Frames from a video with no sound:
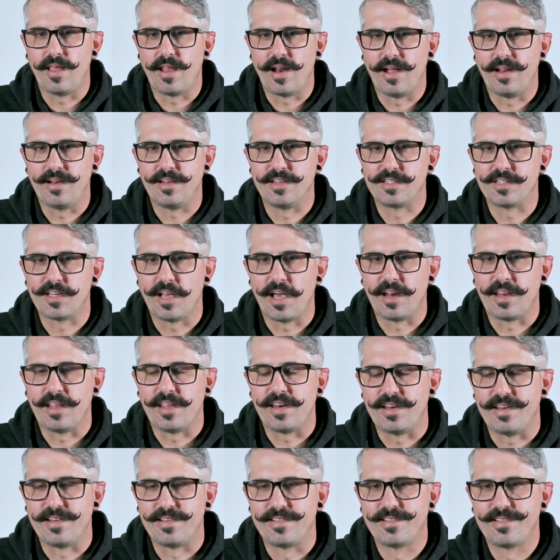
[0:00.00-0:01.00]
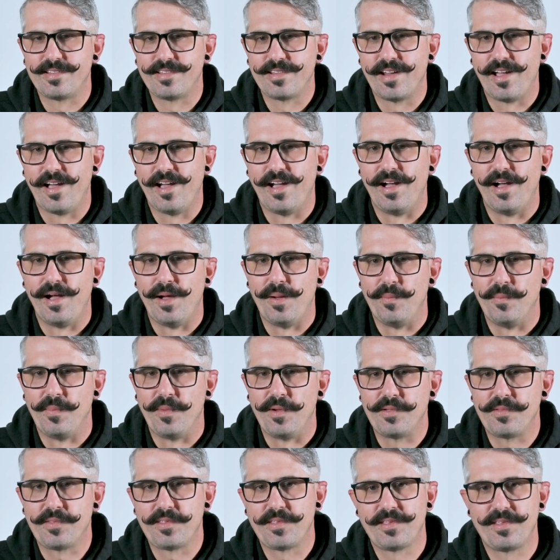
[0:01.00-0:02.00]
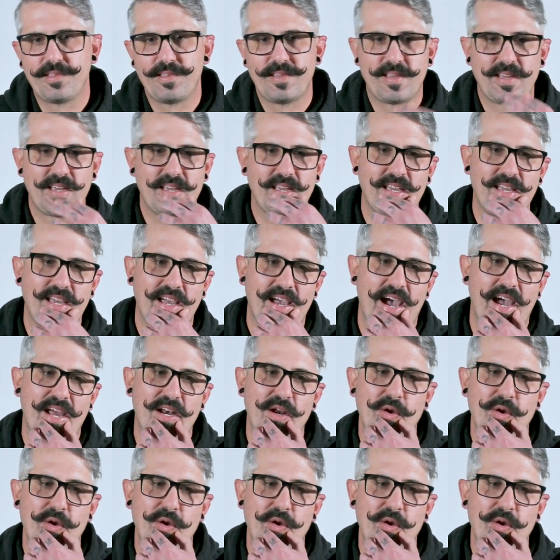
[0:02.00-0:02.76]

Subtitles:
that I decided I